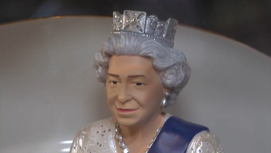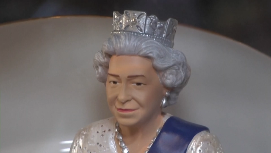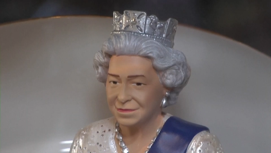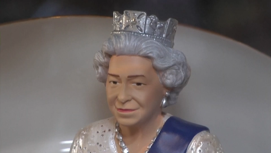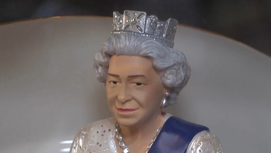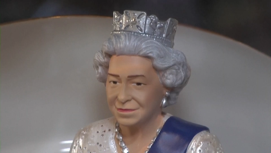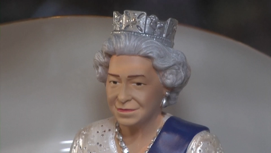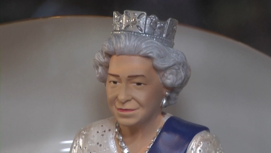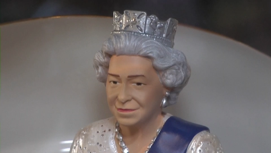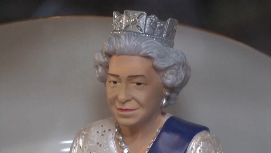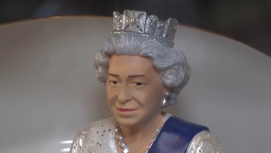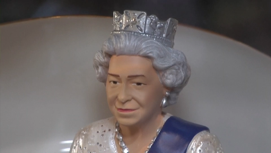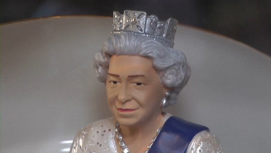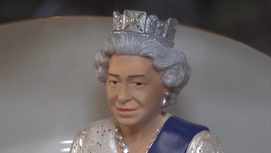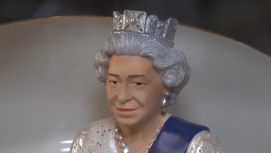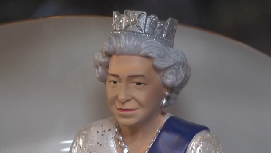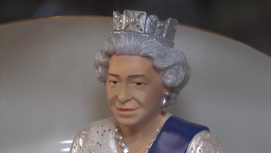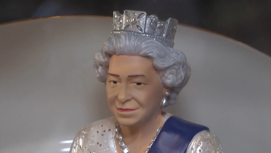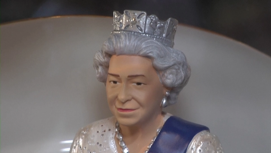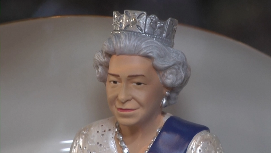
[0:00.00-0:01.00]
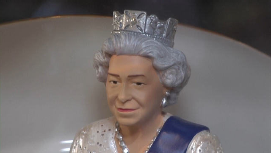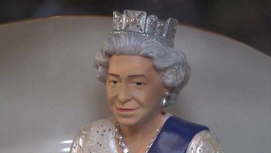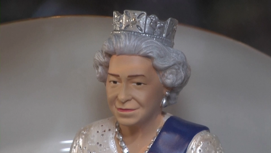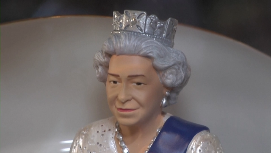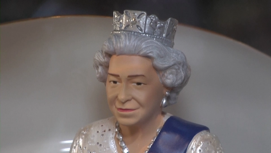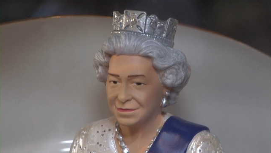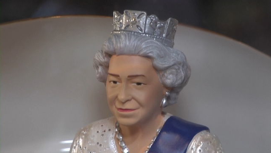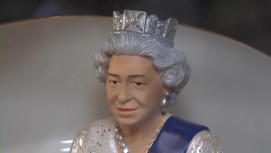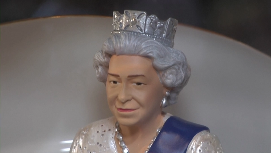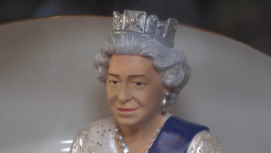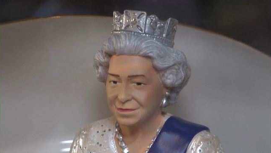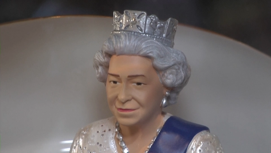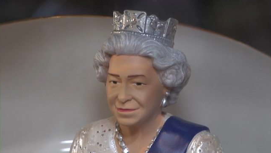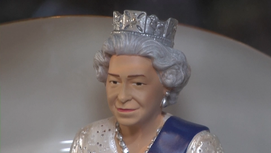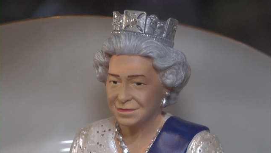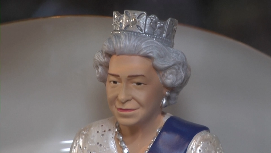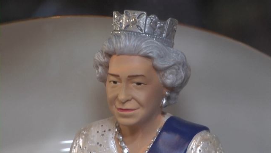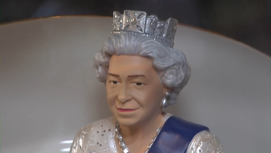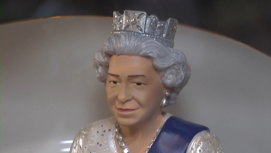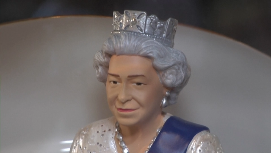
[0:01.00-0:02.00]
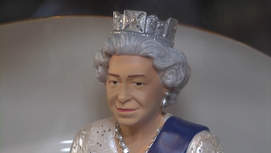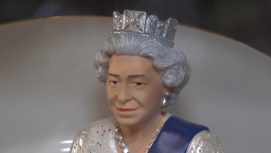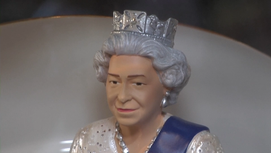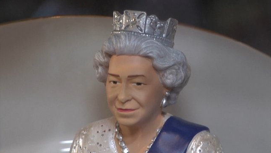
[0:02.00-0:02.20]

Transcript: Nothing is said.